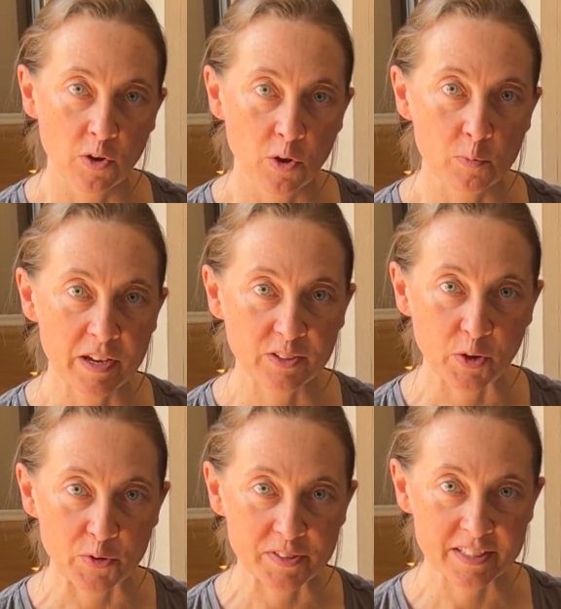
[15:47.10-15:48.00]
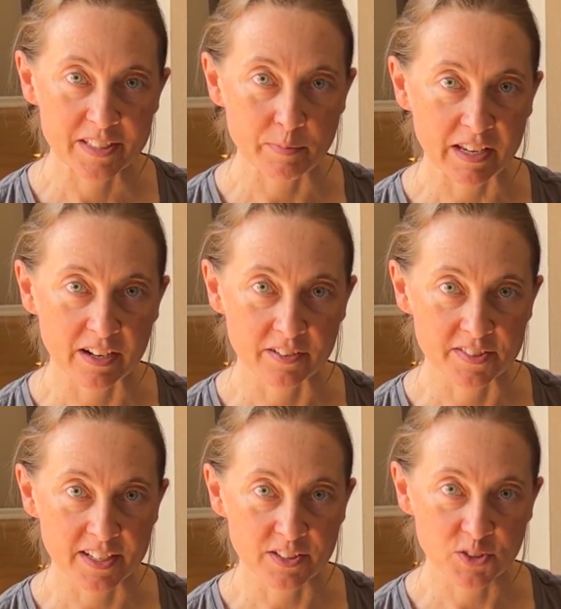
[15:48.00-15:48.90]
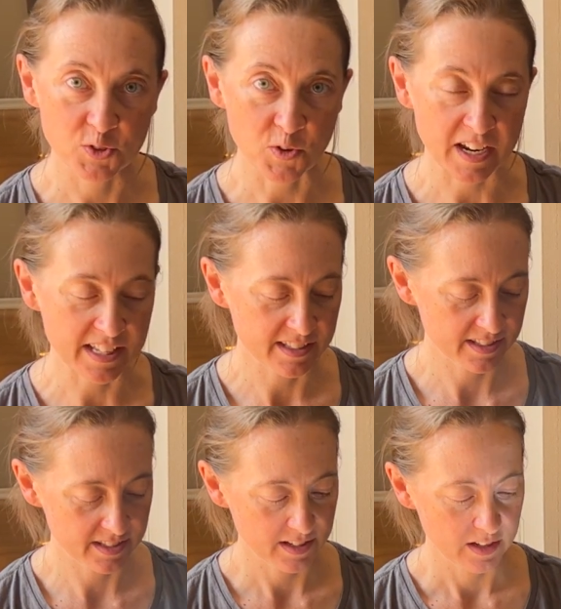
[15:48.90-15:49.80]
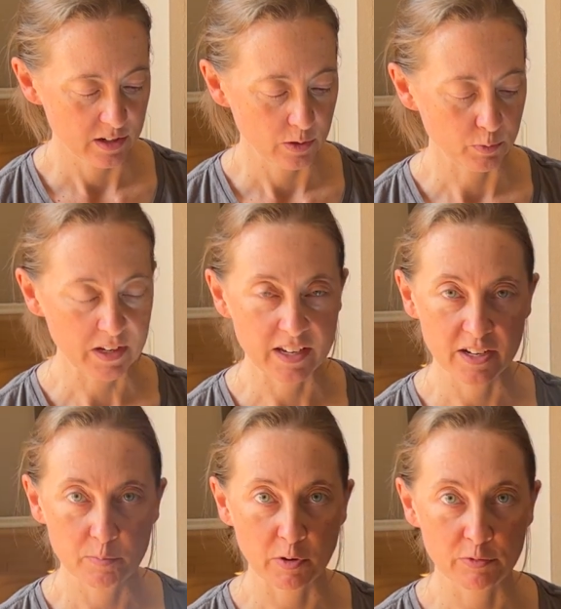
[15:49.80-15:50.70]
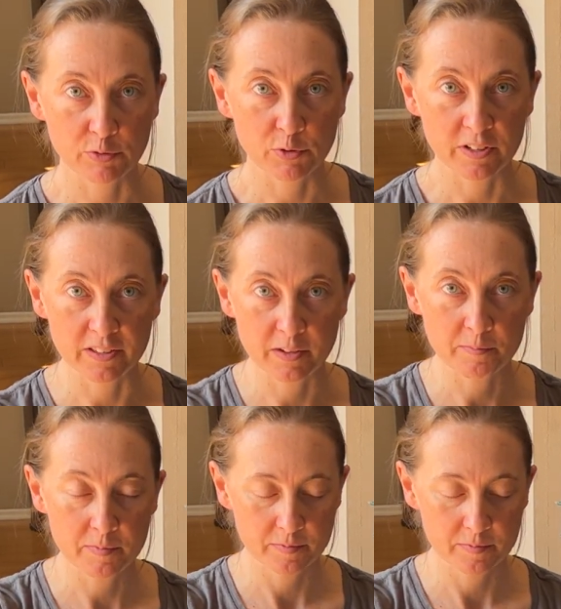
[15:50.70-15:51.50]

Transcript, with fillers: Homemade cozies made out of sunscreens. We heat up our food in them,